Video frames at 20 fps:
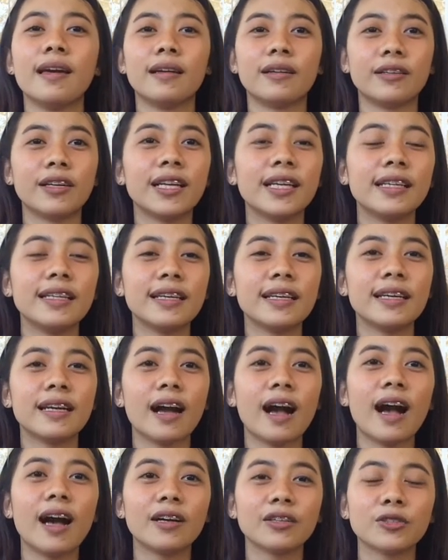really
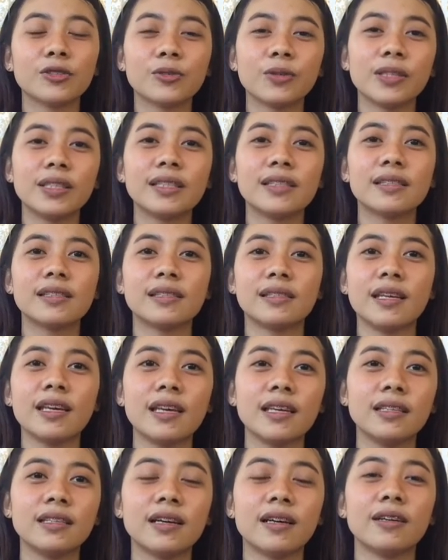actually
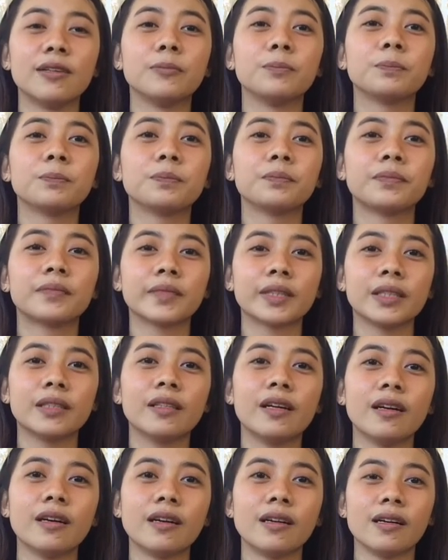see the